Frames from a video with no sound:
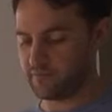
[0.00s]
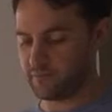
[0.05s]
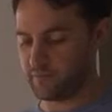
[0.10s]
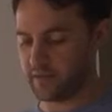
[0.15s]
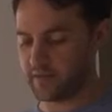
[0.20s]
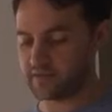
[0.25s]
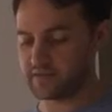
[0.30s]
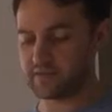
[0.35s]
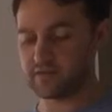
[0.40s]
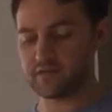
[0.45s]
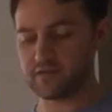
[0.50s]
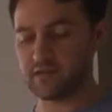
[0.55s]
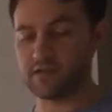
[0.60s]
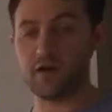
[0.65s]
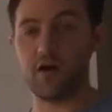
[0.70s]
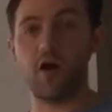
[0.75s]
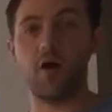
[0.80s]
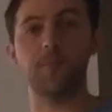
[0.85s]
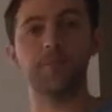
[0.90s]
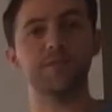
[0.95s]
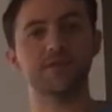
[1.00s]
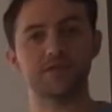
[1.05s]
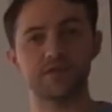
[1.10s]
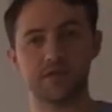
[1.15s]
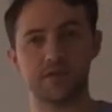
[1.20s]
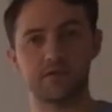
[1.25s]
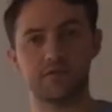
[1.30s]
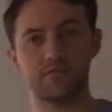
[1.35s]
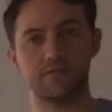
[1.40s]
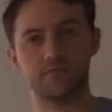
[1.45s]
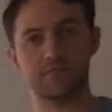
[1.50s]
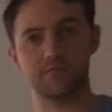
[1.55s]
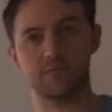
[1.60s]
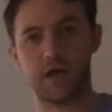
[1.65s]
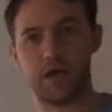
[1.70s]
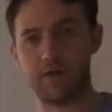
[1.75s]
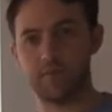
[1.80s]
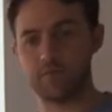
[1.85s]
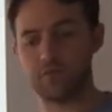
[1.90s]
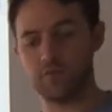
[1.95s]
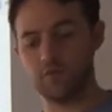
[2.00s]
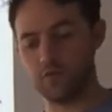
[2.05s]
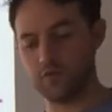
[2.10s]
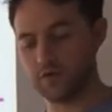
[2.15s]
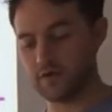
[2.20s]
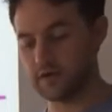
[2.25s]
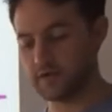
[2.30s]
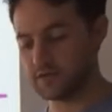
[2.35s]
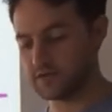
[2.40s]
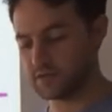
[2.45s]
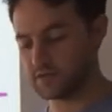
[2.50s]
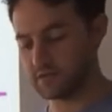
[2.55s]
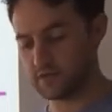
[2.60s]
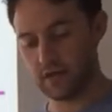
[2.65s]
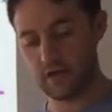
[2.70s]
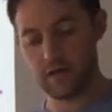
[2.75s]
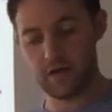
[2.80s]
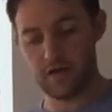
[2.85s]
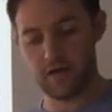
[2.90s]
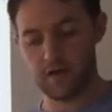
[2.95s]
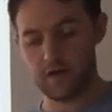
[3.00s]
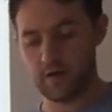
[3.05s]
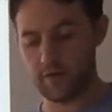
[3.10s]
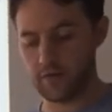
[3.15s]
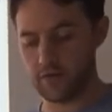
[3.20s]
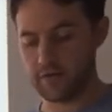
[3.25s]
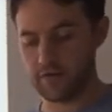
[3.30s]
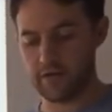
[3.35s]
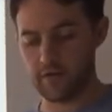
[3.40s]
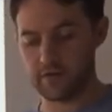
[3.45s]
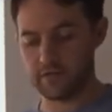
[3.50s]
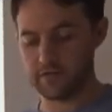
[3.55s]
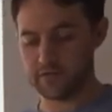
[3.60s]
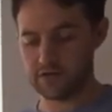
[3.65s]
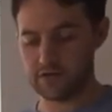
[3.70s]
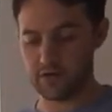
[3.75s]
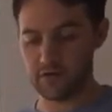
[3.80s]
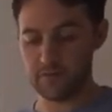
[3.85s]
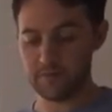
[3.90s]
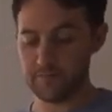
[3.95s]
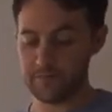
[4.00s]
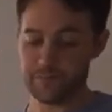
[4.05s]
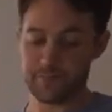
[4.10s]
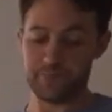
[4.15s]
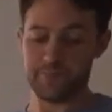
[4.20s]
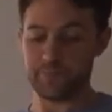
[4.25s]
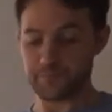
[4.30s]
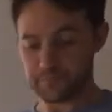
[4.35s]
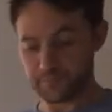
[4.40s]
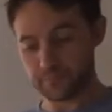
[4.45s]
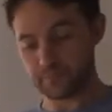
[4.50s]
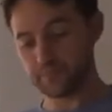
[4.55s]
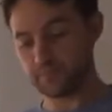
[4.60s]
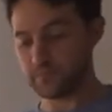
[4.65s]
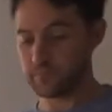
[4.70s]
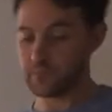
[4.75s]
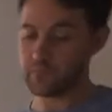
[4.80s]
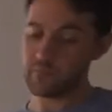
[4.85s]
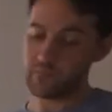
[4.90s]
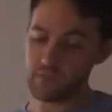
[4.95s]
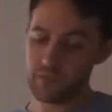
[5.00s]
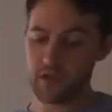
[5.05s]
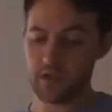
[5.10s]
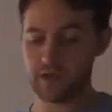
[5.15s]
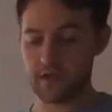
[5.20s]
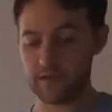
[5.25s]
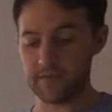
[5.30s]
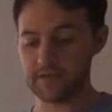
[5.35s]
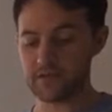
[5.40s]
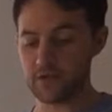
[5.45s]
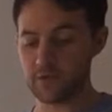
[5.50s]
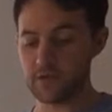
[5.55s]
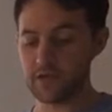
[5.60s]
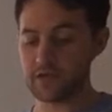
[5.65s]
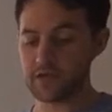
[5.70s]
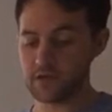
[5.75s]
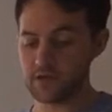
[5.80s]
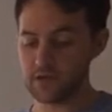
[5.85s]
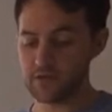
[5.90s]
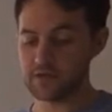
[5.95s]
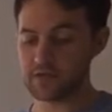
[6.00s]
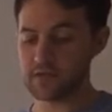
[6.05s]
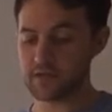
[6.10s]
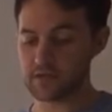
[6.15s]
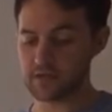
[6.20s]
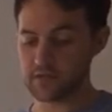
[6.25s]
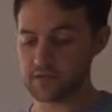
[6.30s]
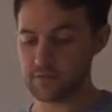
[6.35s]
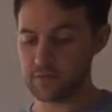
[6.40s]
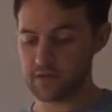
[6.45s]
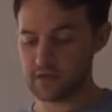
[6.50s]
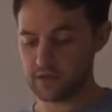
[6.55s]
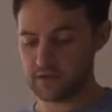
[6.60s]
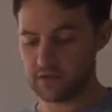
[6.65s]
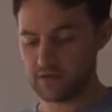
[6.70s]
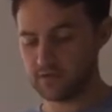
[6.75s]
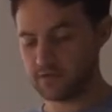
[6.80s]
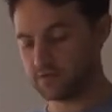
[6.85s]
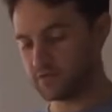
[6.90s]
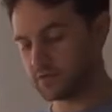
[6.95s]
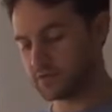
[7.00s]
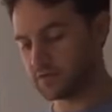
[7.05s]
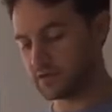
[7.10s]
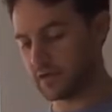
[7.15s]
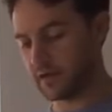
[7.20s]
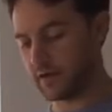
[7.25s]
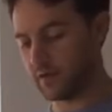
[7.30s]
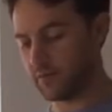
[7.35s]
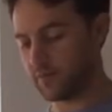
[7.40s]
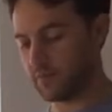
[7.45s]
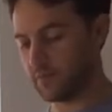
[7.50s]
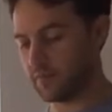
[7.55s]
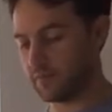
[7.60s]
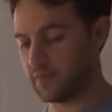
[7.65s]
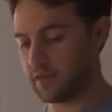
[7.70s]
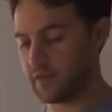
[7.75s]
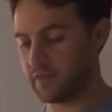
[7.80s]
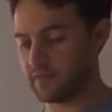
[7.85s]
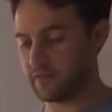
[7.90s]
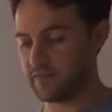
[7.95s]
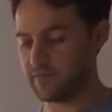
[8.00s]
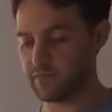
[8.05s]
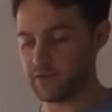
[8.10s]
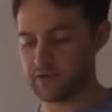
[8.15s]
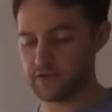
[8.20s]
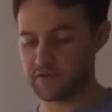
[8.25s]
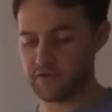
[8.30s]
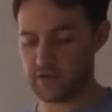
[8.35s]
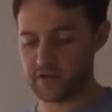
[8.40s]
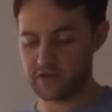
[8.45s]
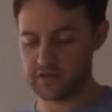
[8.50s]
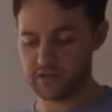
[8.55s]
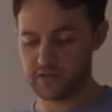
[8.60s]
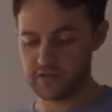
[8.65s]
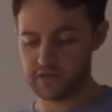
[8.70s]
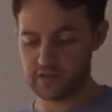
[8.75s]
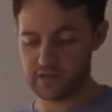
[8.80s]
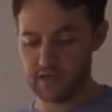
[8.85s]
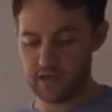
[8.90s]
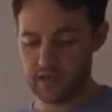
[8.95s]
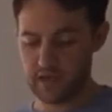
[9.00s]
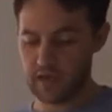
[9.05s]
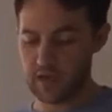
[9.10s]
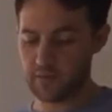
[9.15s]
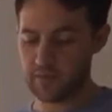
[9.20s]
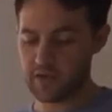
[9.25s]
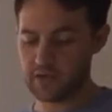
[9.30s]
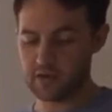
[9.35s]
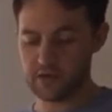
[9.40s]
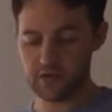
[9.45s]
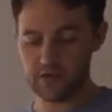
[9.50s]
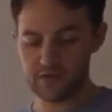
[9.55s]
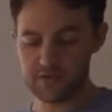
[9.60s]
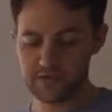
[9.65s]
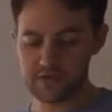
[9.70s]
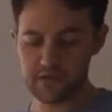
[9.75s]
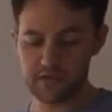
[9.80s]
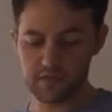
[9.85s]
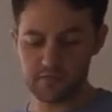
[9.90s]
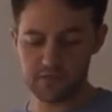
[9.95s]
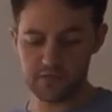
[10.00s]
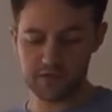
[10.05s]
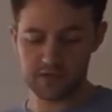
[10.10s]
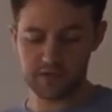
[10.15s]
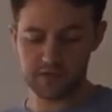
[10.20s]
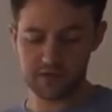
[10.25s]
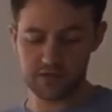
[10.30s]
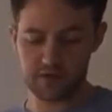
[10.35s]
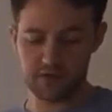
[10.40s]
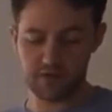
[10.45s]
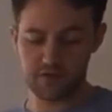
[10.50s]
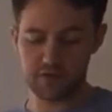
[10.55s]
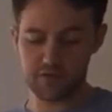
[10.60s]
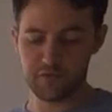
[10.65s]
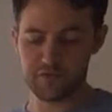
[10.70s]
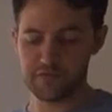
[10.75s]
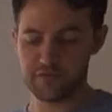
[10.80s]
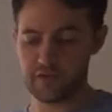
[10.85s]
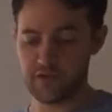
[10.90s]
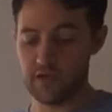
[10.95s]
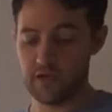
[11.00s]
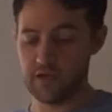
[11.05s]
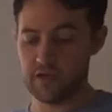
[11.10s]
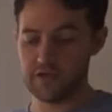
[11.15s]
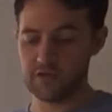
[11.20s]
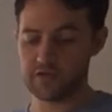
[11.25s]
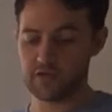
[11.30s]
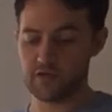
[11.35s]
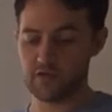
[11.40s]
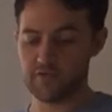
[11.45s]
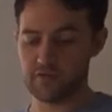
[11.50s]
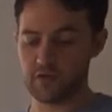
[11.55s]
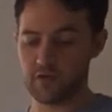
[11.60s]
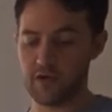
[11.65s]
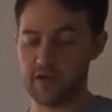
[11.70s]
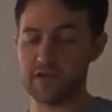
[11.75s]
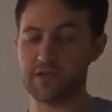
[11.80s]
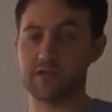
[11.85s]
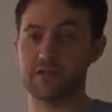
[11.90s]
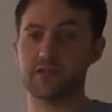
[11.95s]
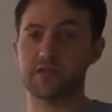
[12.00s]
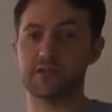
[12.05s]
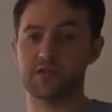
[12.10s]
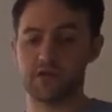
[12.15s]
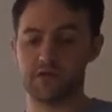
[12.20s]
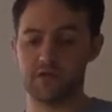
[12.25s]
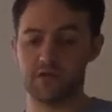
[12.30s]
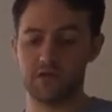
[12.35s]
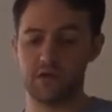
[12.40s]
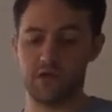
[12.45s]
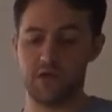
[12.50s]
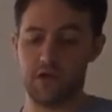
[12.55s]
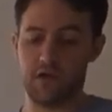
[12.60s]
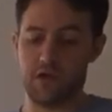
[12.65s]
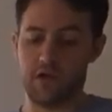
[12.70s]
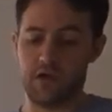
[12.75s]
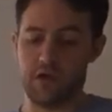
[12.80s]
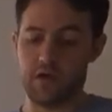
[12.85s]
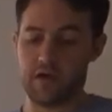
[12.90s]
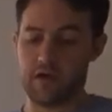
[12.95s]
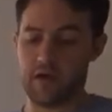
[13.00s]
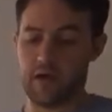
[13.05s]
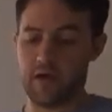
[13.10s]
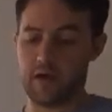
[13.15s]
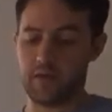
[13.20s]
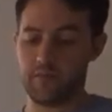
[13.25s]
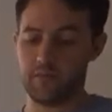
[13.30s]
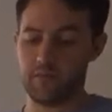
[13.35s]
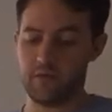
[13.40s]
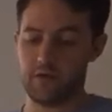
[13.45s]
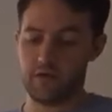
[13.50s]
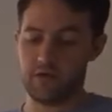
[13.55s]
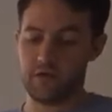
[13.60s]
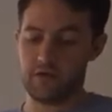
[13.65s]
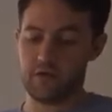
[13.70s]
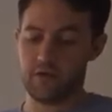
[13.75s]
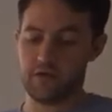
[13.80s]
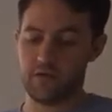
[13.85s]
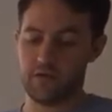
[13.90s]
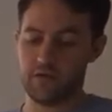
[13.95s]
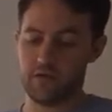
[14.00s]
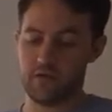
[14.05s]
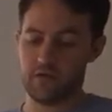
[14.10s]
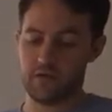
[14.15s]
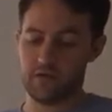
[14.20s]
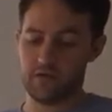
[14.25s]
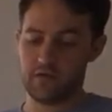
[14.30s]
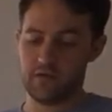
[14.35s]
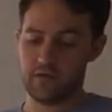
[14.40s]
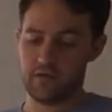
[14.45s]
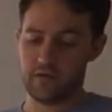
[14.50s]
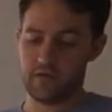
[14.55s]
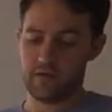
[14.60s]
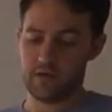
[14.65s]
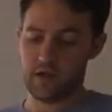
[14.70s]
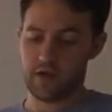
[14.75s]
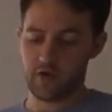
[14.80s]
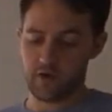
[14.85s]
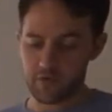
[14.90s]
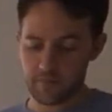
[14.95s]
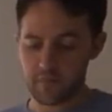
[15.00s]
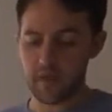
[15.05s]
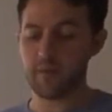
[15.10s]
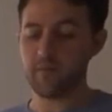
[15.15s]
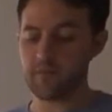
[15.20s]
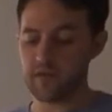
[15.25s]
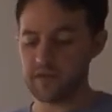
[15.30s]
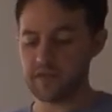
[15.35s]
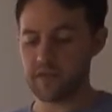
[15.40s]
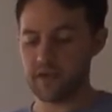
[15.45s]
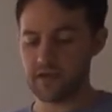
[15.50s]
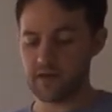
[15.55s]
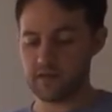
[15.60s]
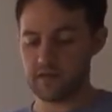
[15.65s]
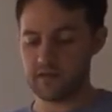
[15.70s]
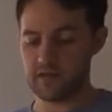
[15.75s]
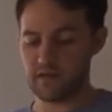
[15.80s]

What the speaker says: basically the opposite coordinates all the way around. So, okay, so we can use this. We can use these inverse functions, and we can use them to solve equations. So, now remember that